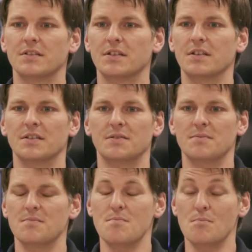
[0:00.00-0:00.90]
get
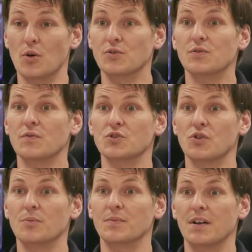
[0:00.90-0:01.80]
most of the
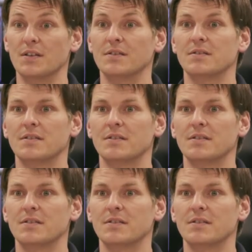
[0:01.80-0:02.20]
job done.